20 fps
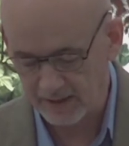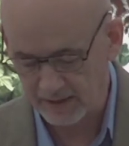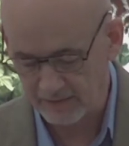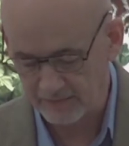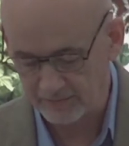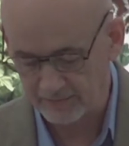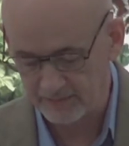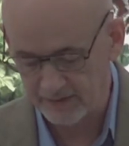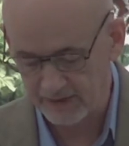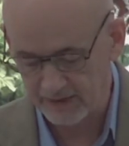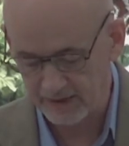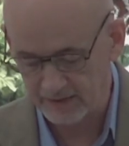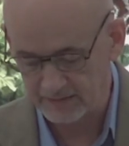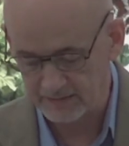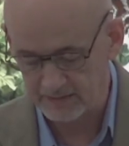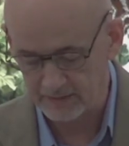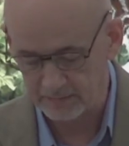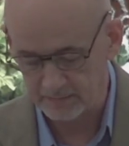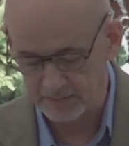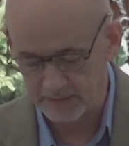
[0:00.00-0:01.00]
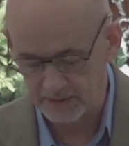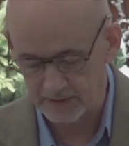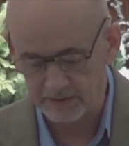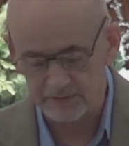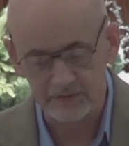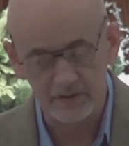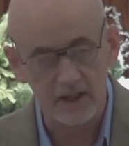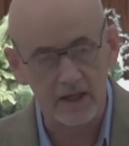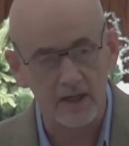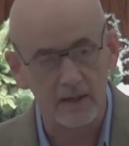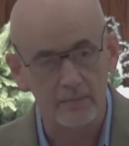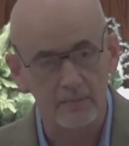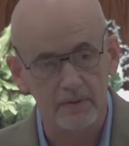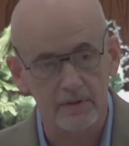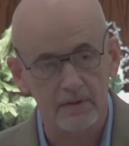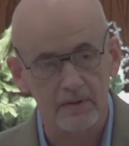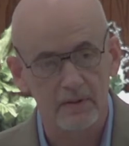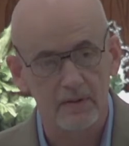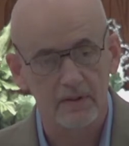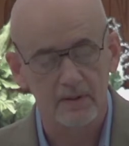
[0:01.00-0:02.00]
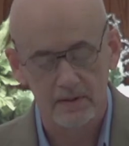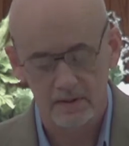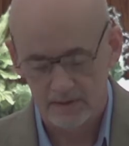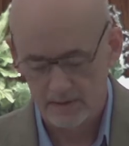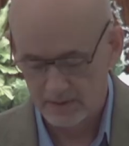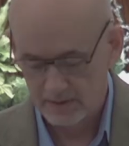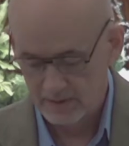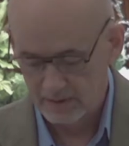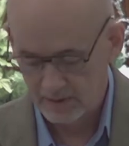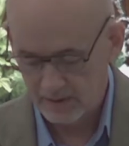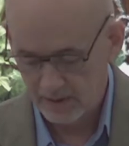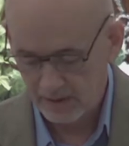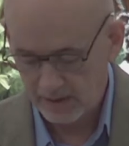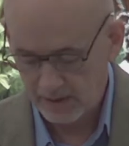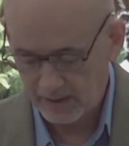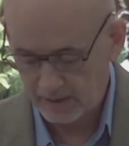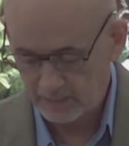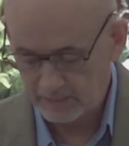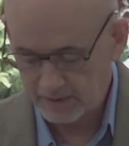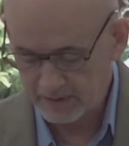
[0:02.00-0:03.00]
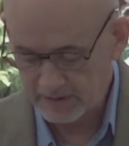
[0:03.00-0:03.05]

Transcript: edifies. It builds up. And